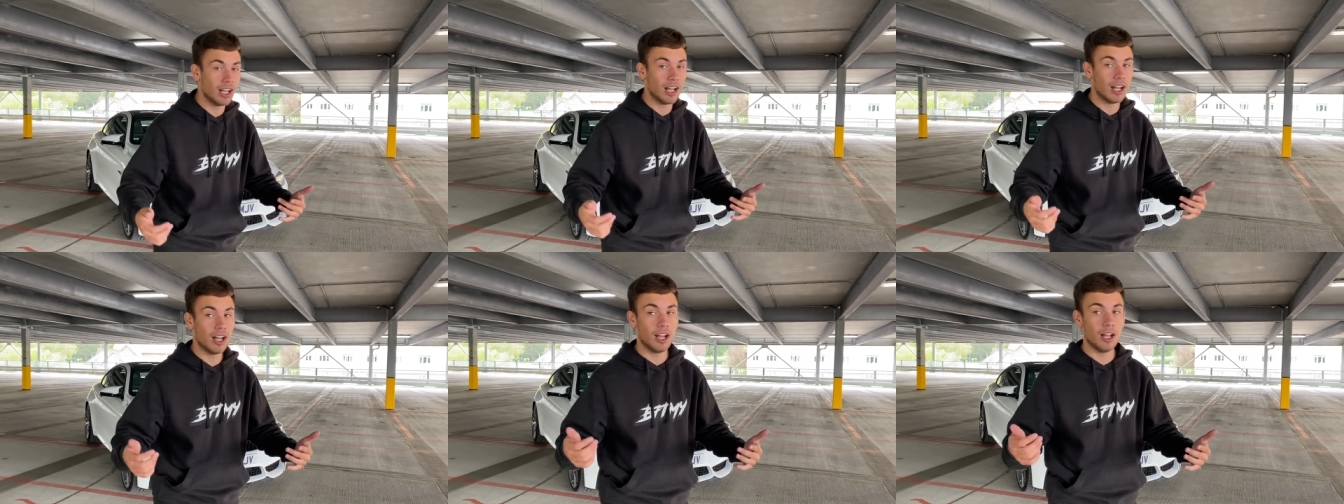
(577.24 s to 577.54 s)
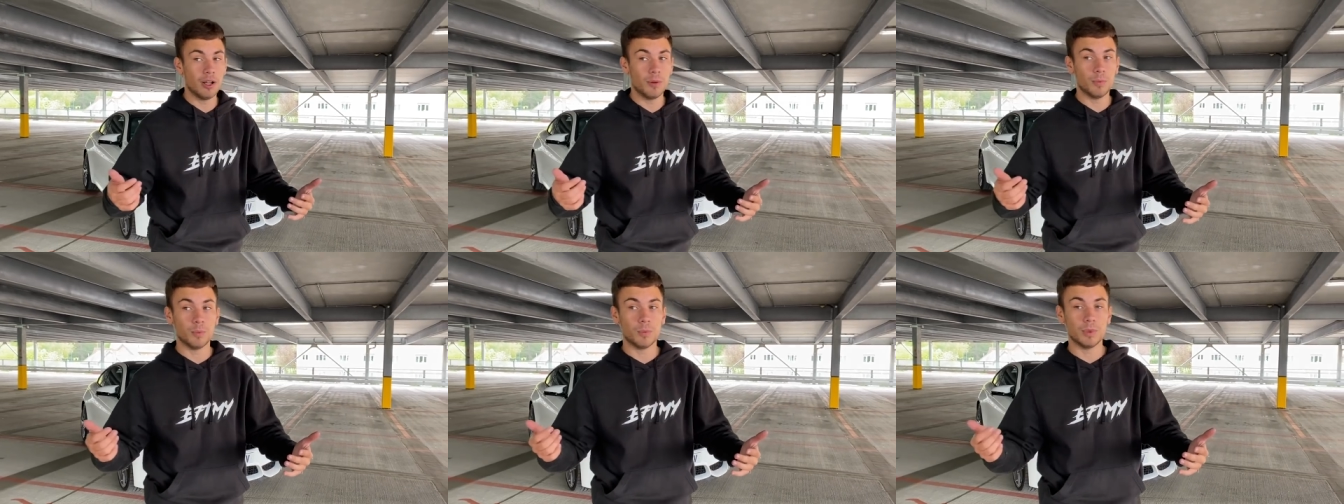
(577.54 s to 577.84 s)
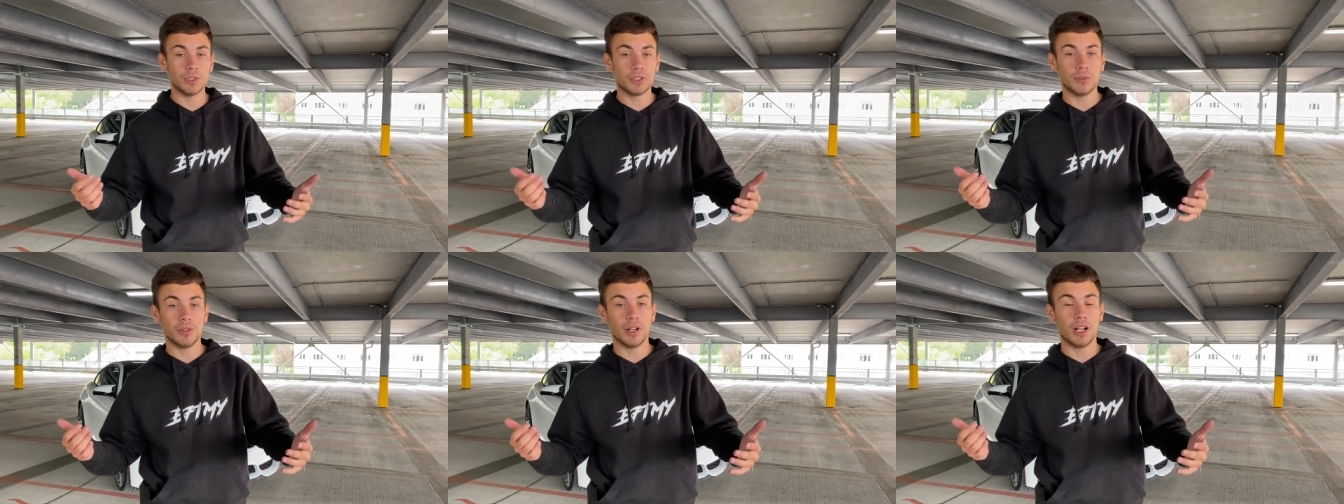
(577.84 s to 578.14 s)
Um, we're
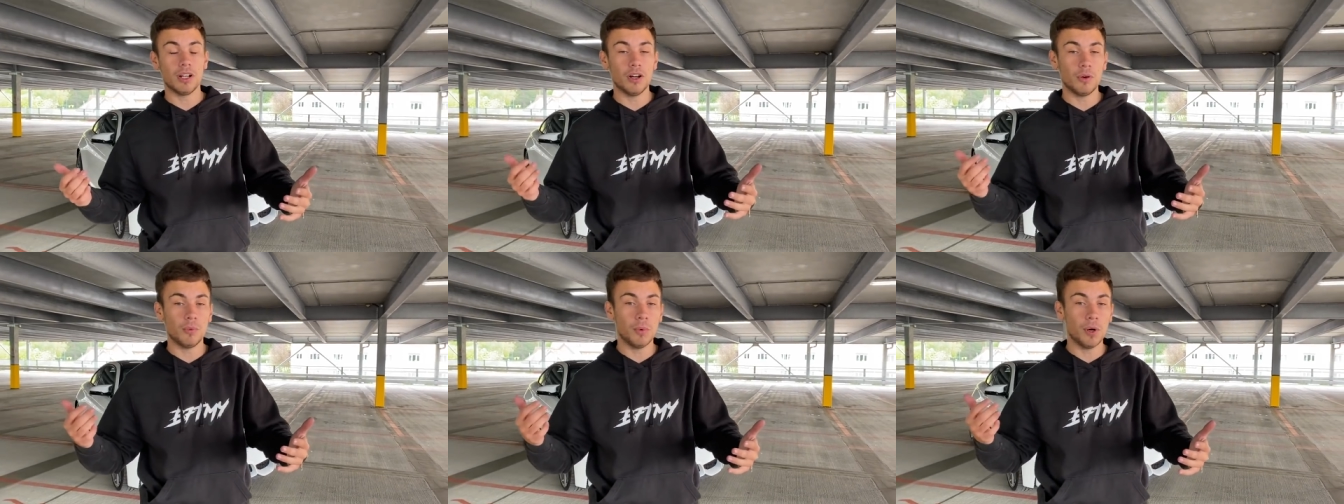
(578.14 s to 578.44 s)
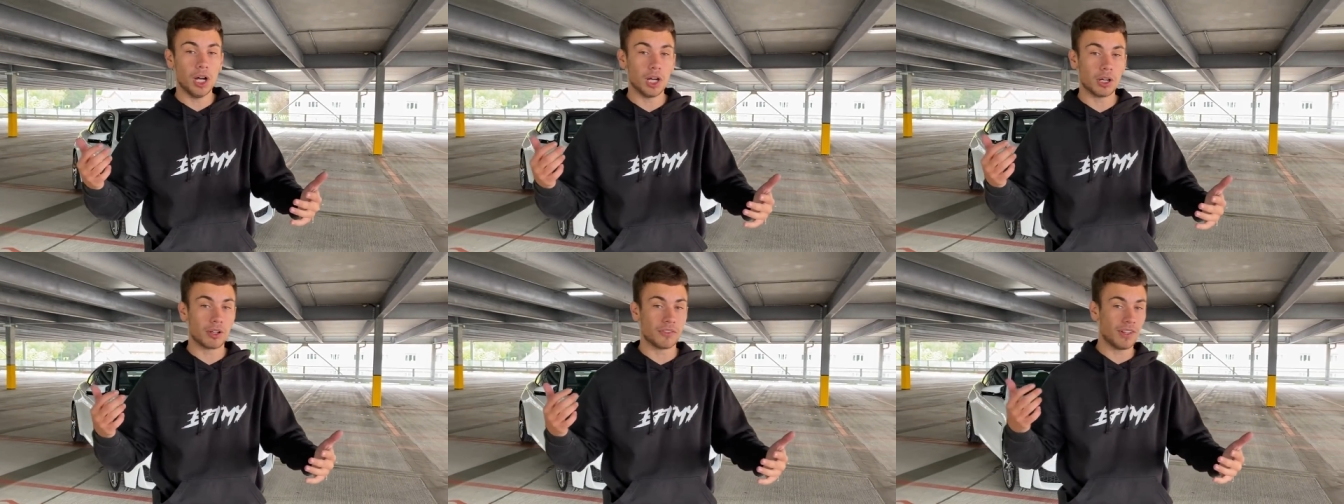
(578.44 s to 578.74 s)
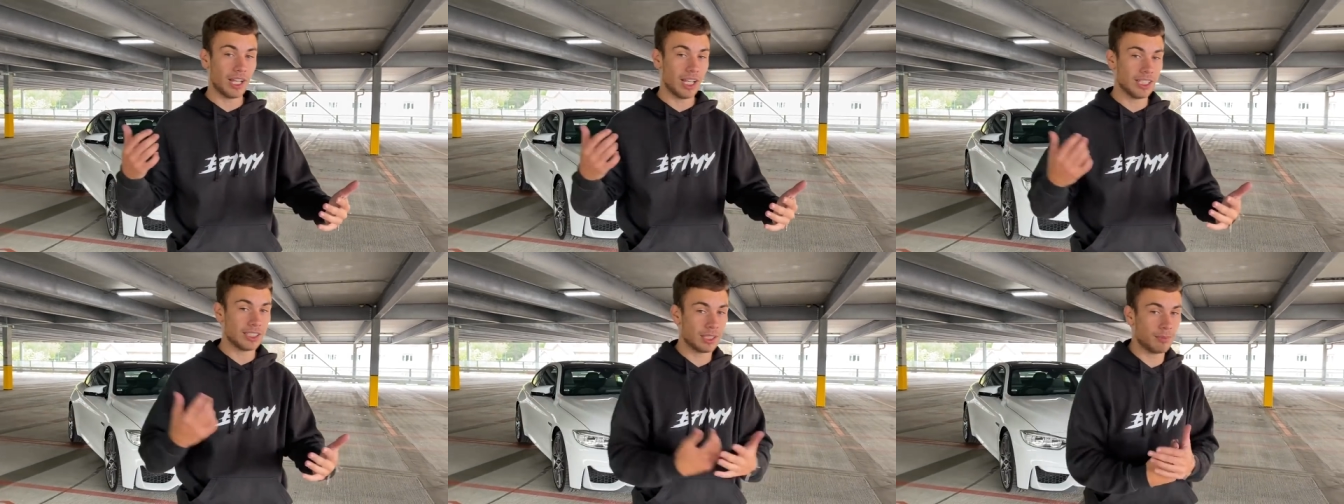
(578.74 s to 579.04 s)
doing a lot of work with
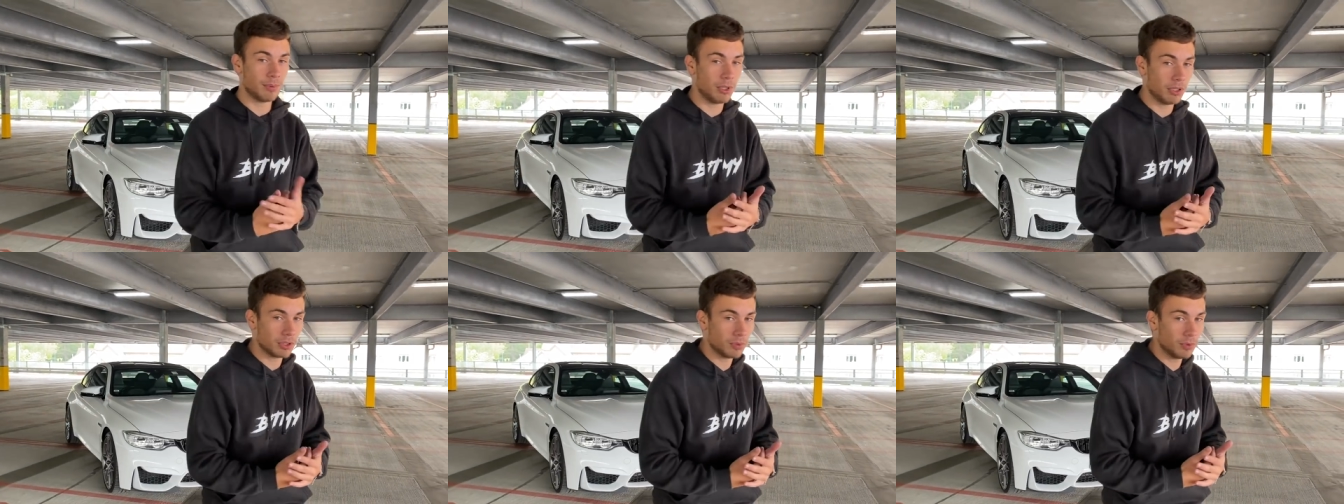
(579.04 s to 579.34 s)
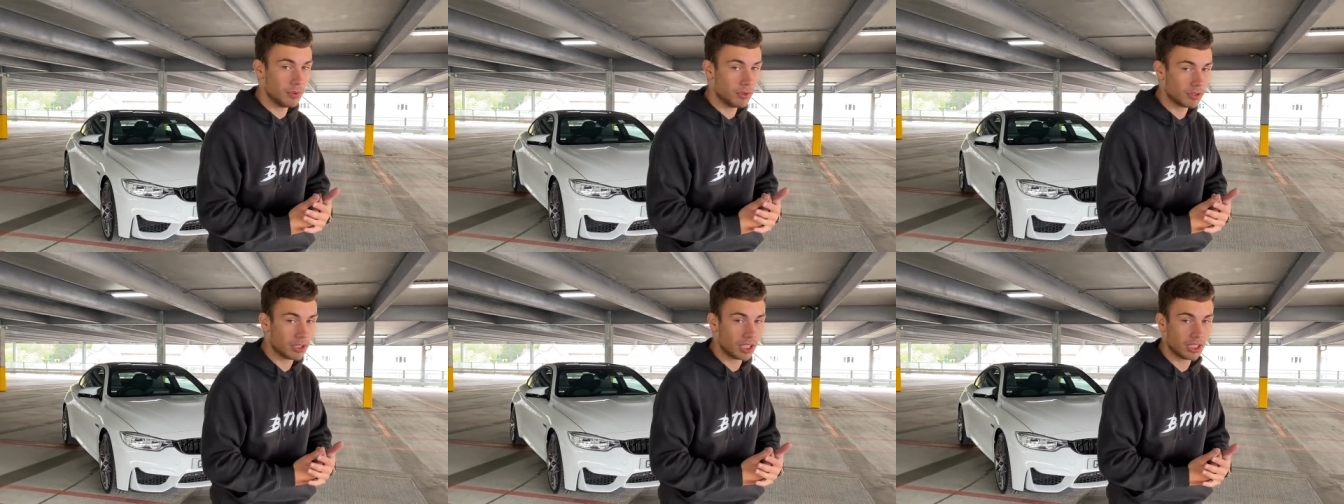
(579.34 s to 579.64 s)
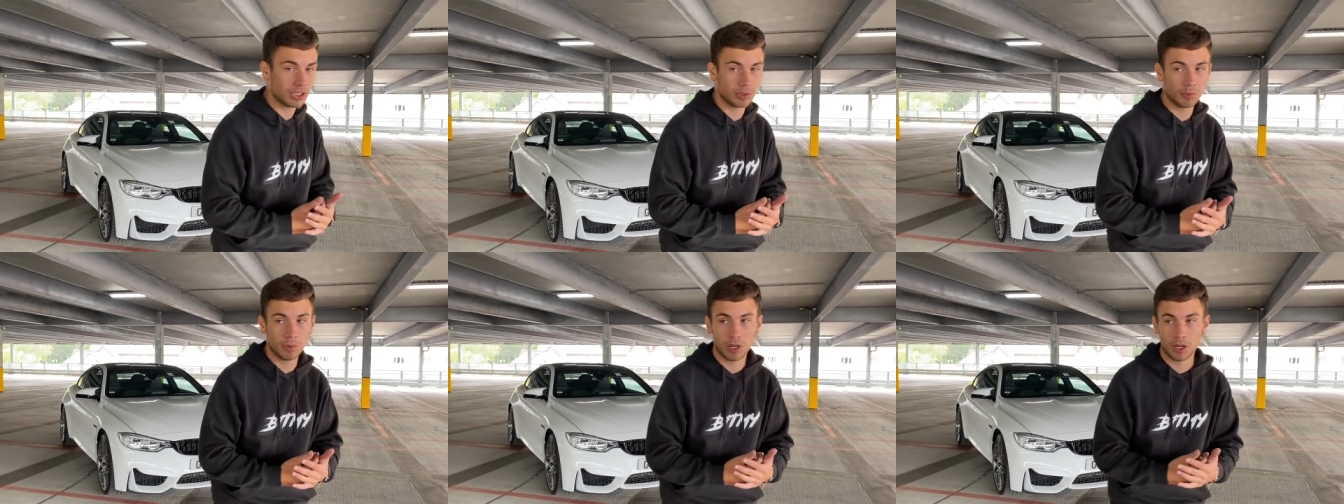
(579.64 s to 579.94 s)
Airtec Motorsport to
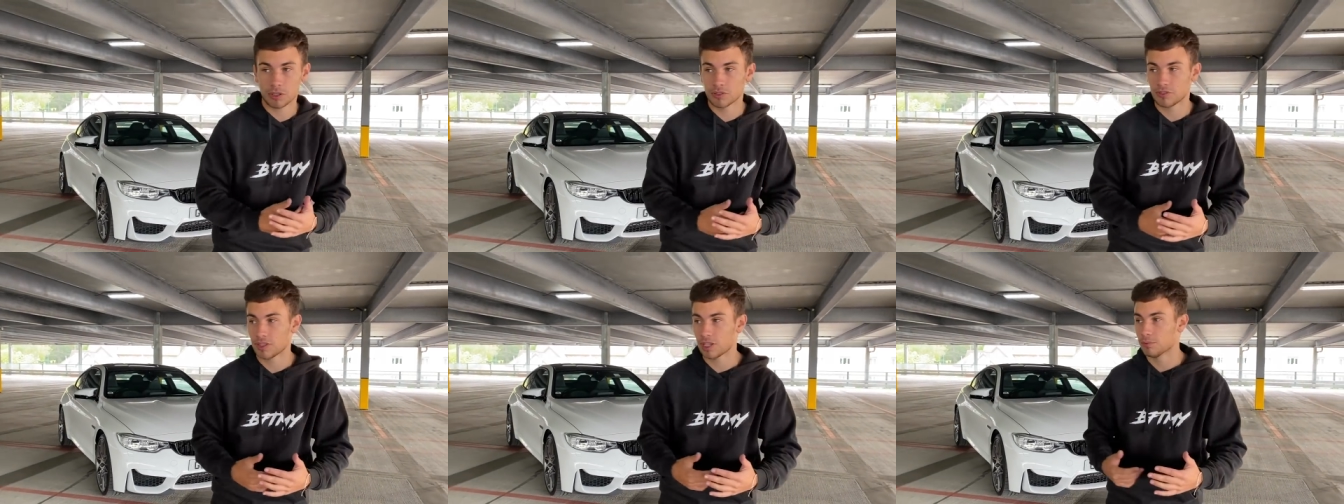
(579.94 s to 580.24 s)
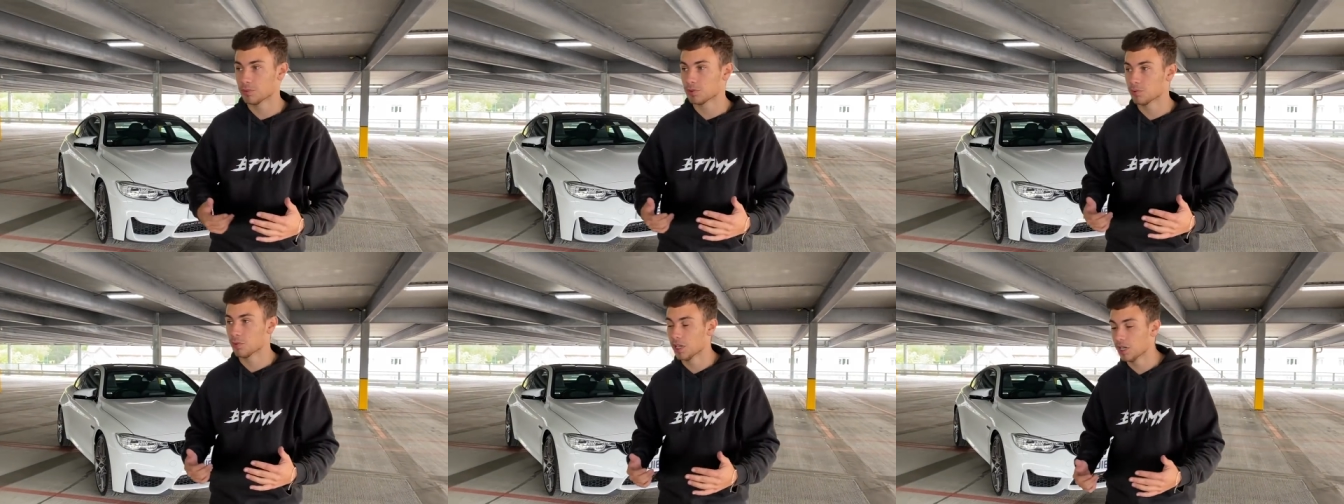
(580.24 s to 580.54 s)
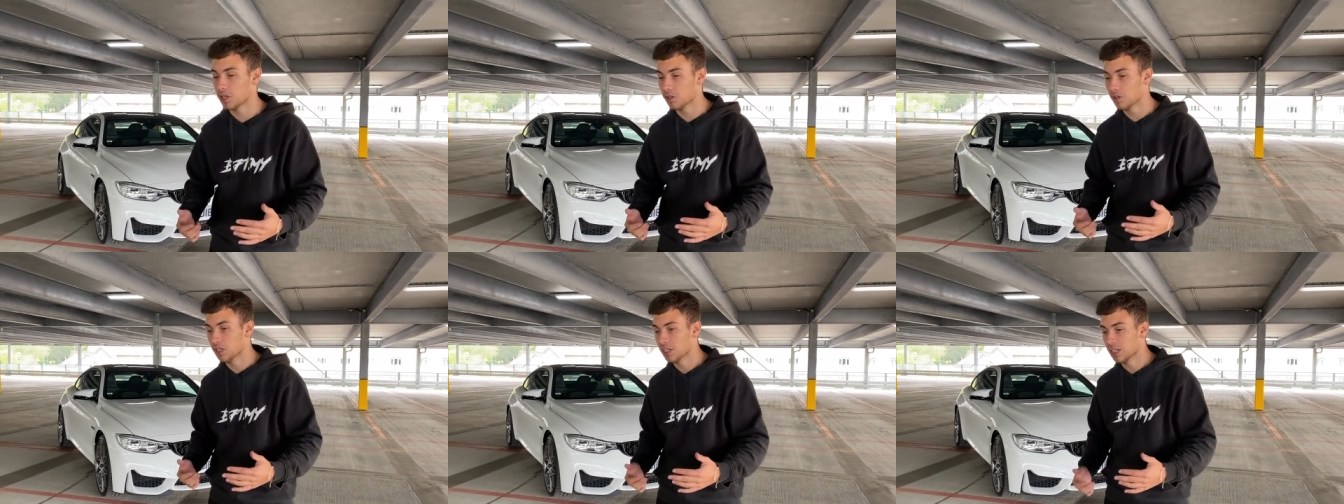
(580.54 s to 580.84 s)
actually work with them as
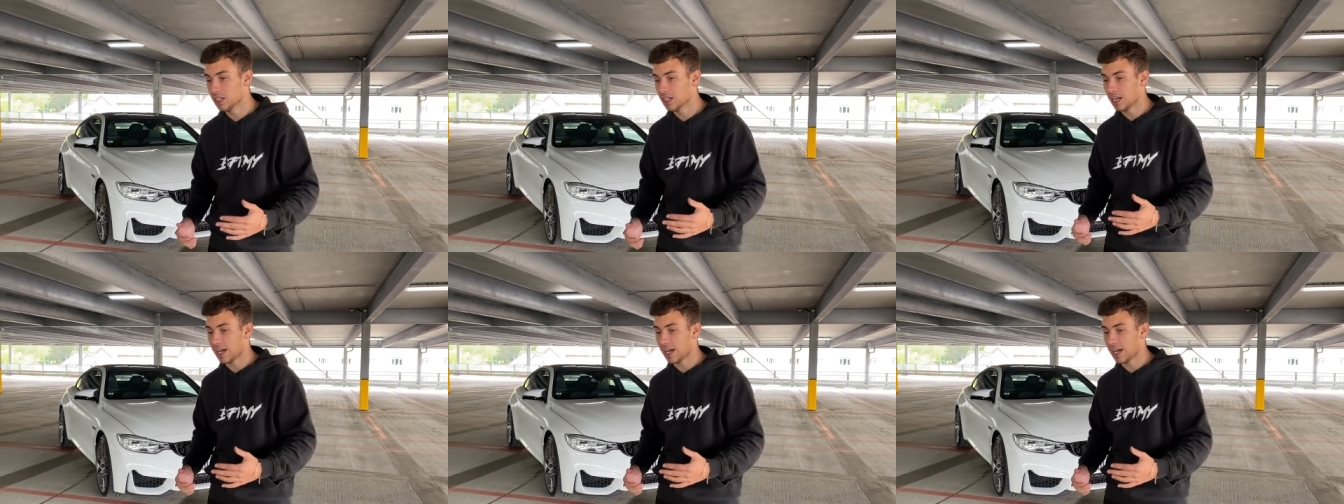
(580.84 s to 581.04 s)
well.